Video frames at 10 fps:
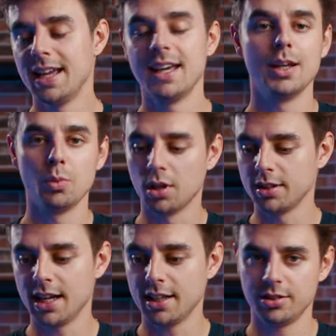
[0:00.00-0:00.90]
and it will
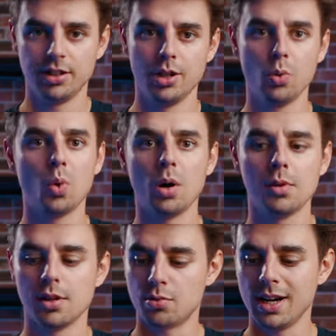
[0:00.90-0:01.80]
not, you know,
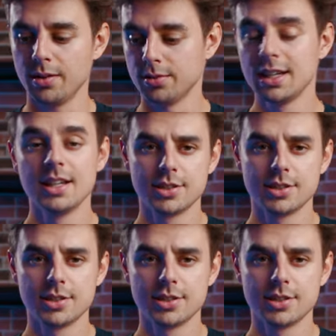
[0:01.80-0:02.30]
wobble around.